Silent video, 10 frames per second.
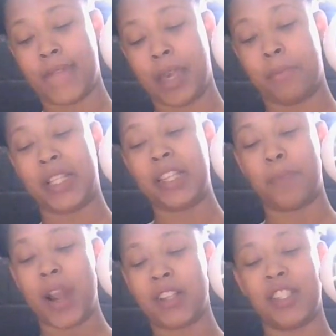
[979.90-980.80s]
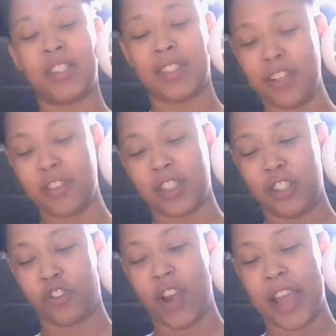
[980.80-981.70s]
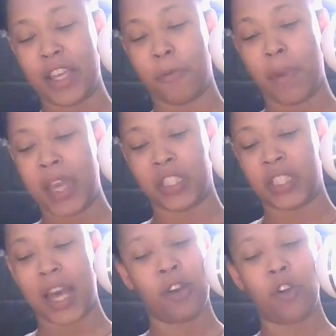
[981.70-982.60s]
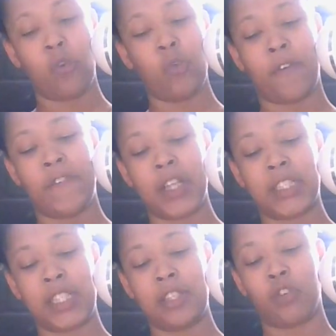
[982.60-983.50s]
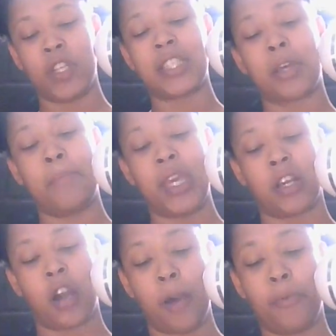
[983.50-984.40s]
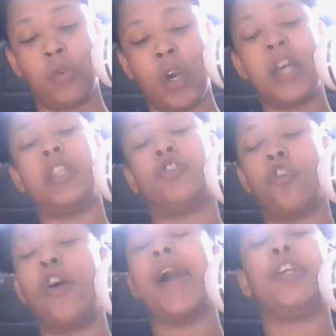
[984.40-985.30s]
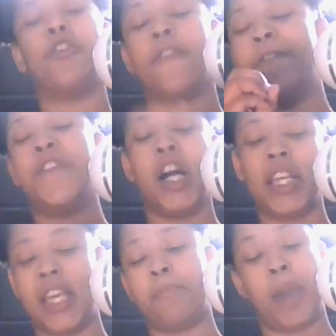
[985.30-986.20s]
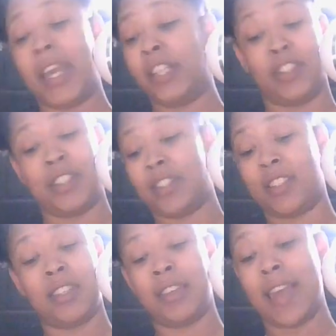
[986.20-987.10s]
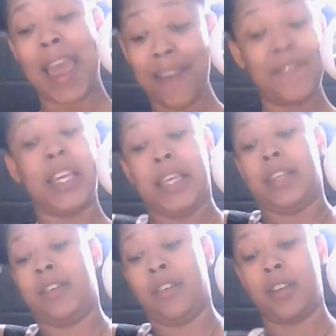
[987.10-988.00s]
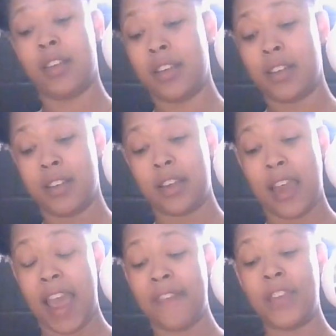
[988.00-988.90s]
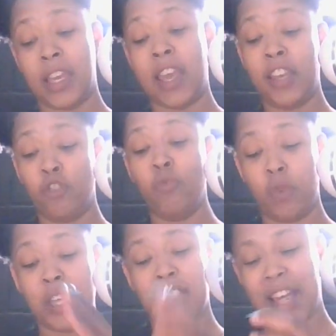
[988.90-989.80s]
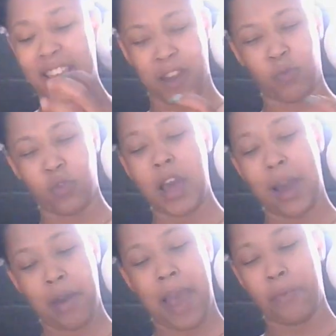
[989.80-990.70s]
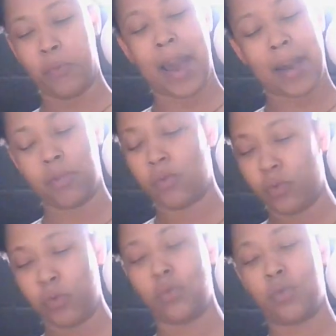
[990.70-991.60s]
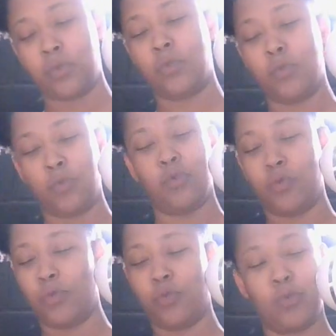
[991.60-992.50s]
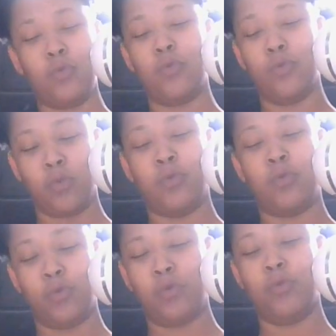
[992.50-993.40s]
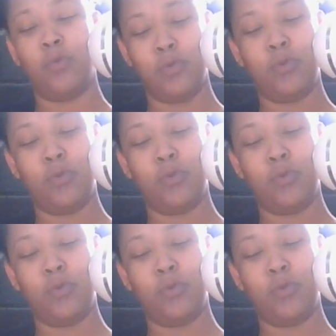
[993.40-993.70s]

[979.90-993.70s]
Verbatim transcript: But this person's seriously trying your patience. I don't know who the fuck this is. Or this could be a couple trying your fucking patience. Heavy. Heavy. And you, it's like, I, I, I, I ooh, you, you, ooh, you, you,